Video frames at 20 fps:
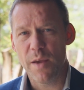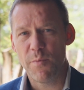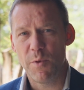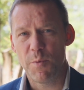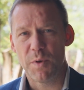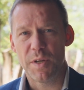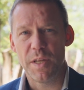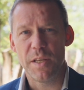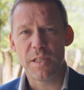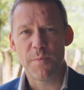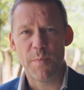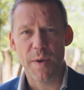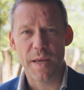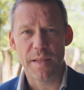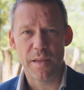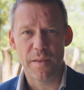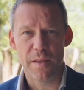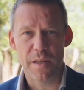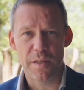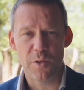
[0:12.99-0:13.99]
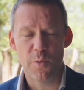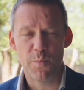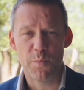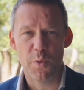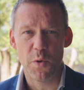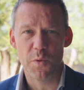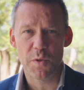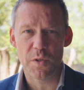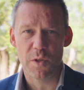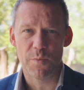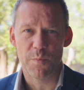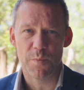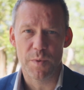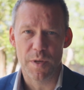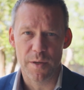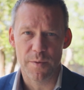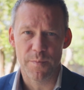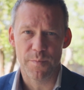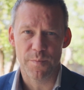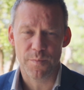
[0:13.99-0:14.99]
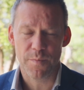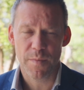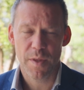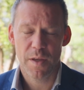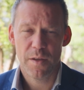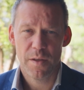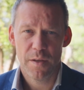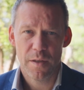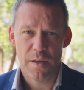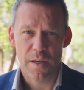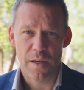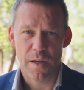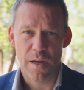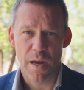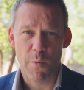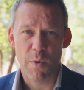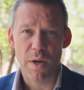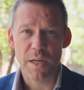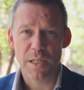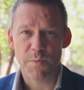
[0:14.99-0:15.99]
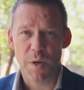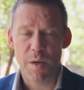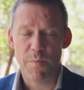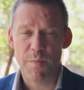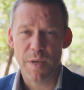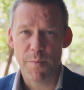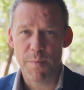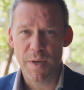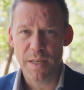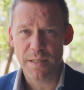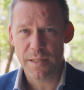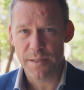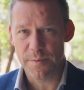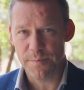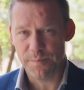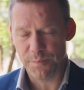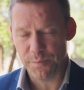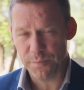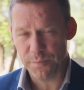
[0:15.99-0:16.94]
I will participate in a symposium um, uh, arranged by BMS